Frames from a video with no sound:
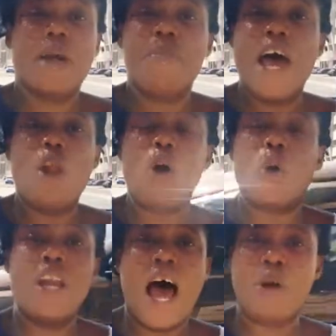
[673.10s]
in my
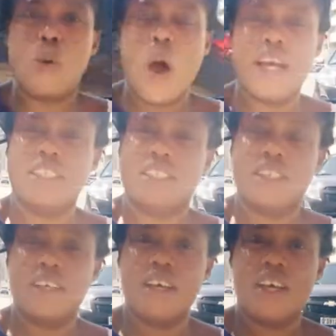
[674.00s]
local language
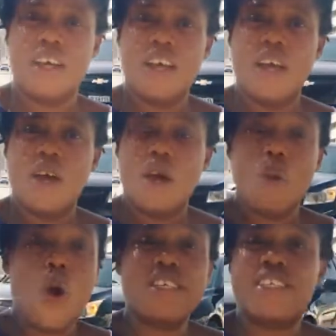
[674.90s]

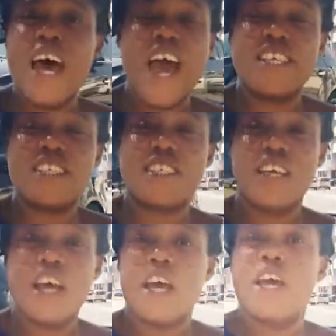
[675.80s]
which says,
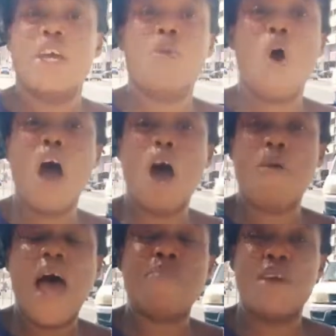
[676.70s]
Iwo
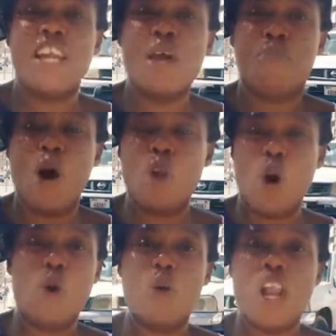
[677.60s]
arami ni
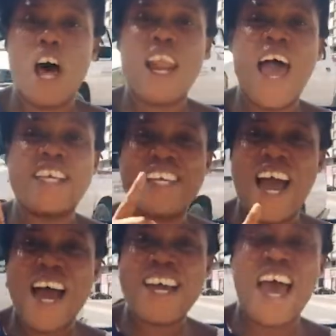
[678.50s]
bolo un lo
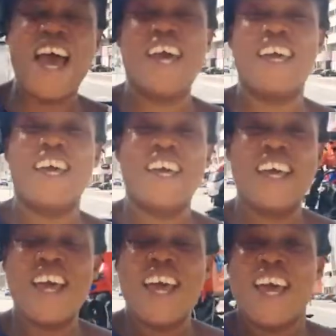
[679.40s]
leyin aye.
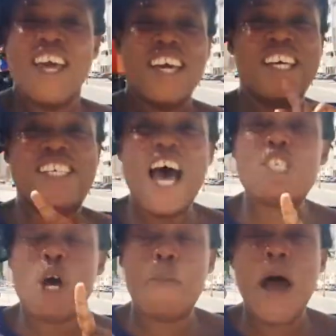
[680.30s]

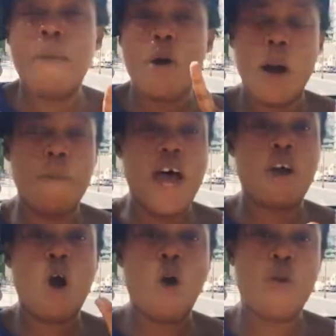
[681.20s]
Ije to ba mo
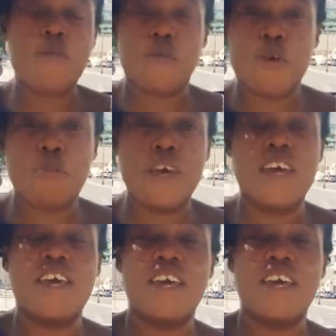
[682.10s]
pe ko wi fun mi.